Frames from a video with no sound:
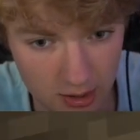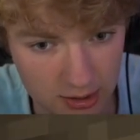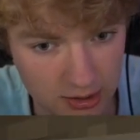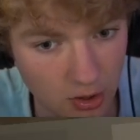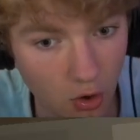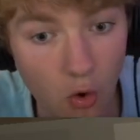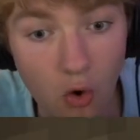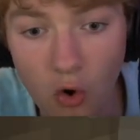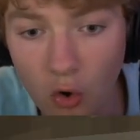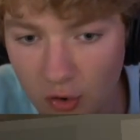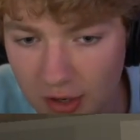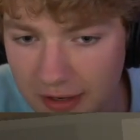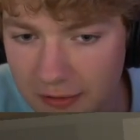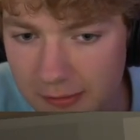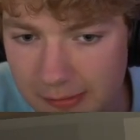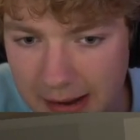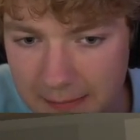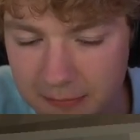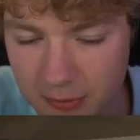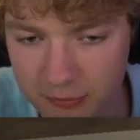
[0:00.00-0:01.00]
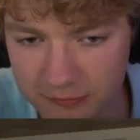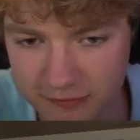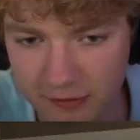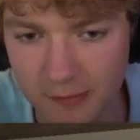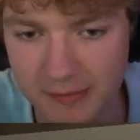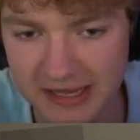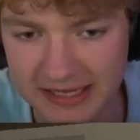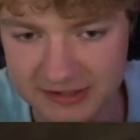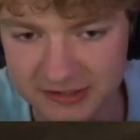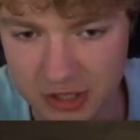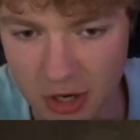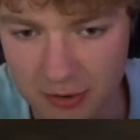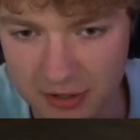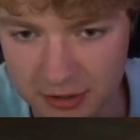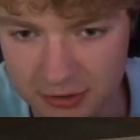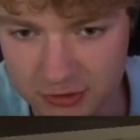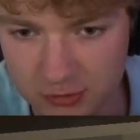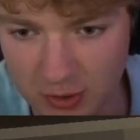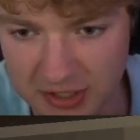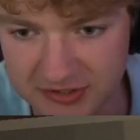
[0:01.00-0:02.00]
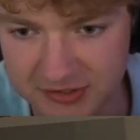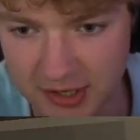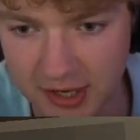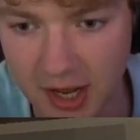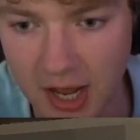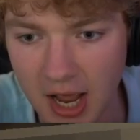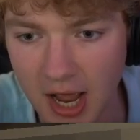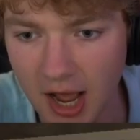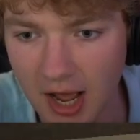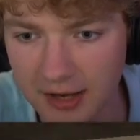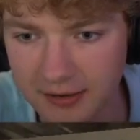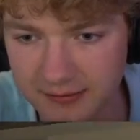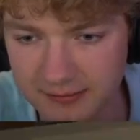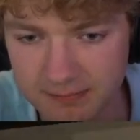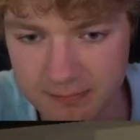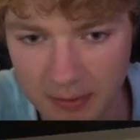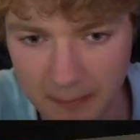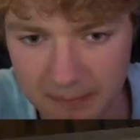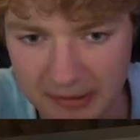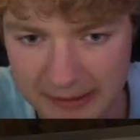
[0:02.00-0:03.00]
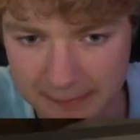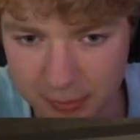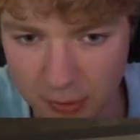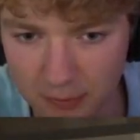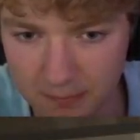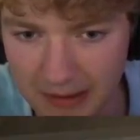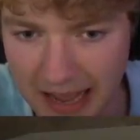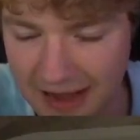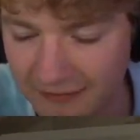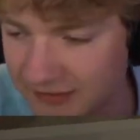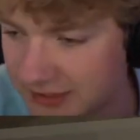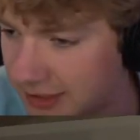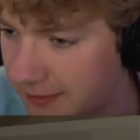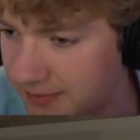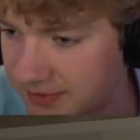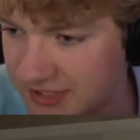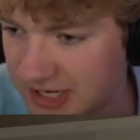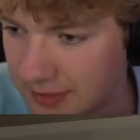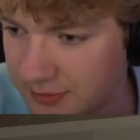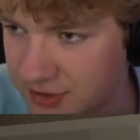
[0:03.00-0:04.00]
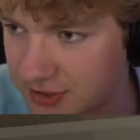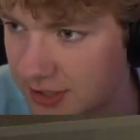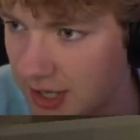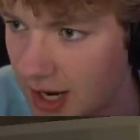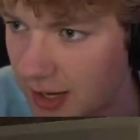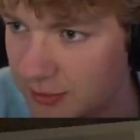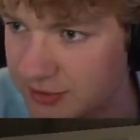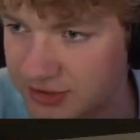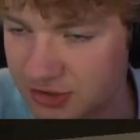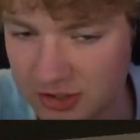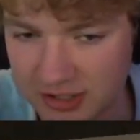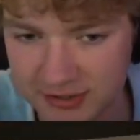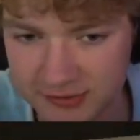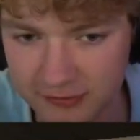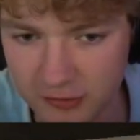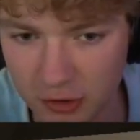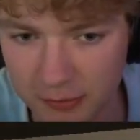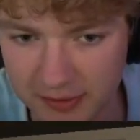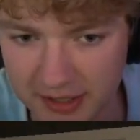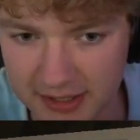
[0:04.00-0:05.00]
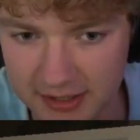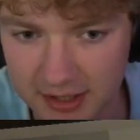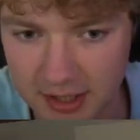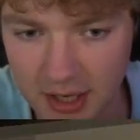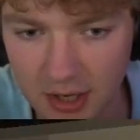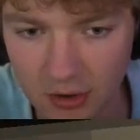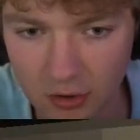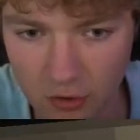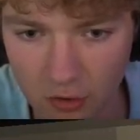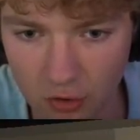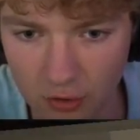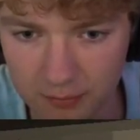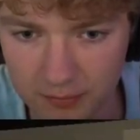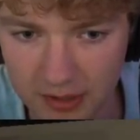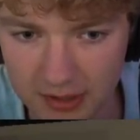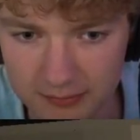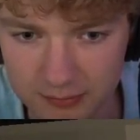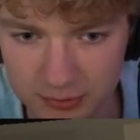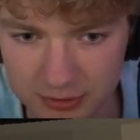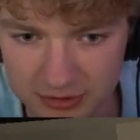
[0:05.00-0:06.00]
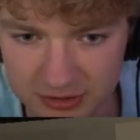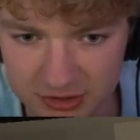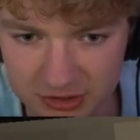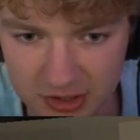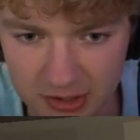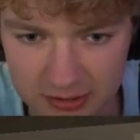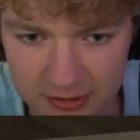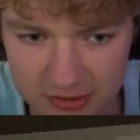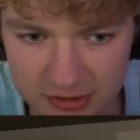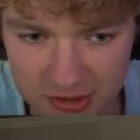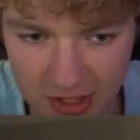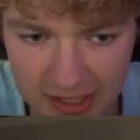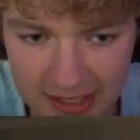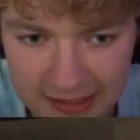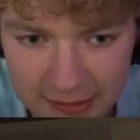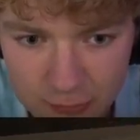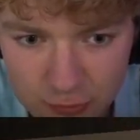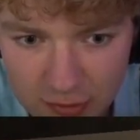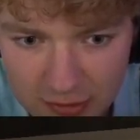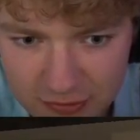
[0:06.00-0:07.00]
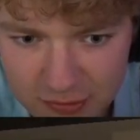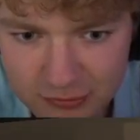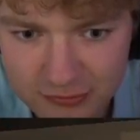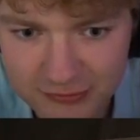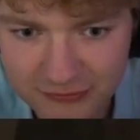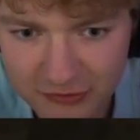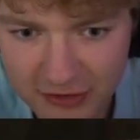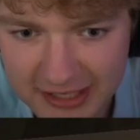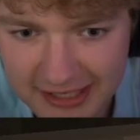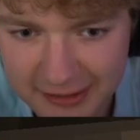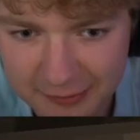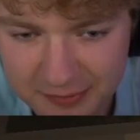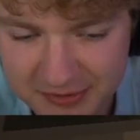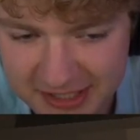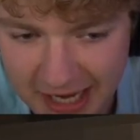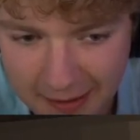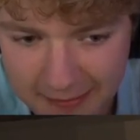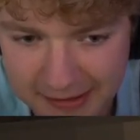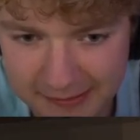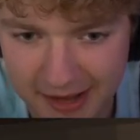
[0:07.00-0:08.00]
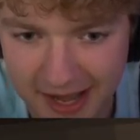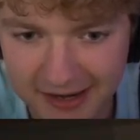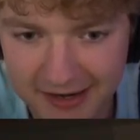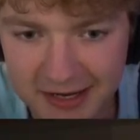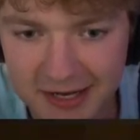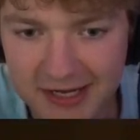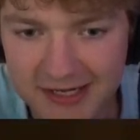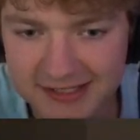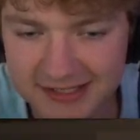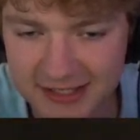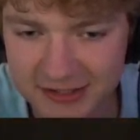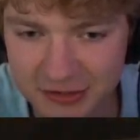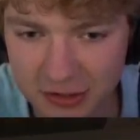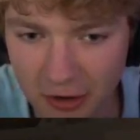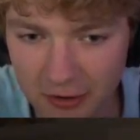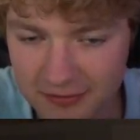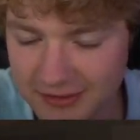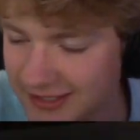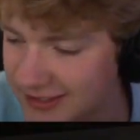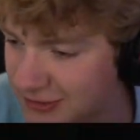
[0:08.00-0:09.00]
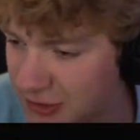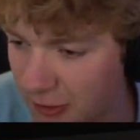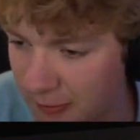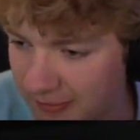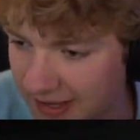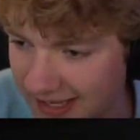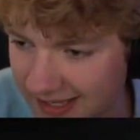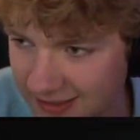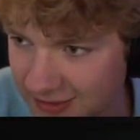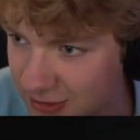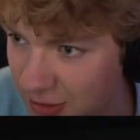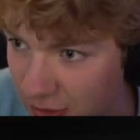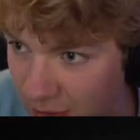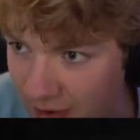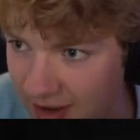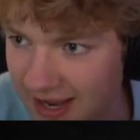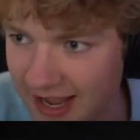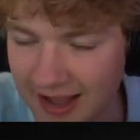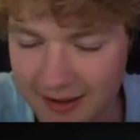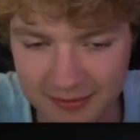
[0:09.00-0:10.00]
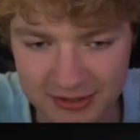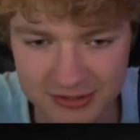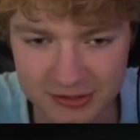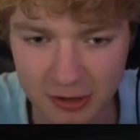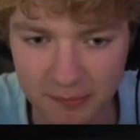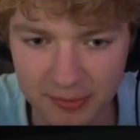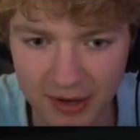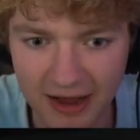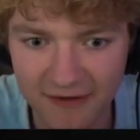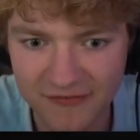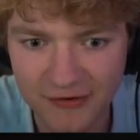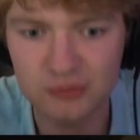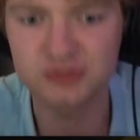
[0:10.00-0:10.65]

All I remember from it is going on Twitter and people having the perception that I was transphobic or was so it fucking upset me, man, because that's not me, that's not who I am, and it's not. But I felt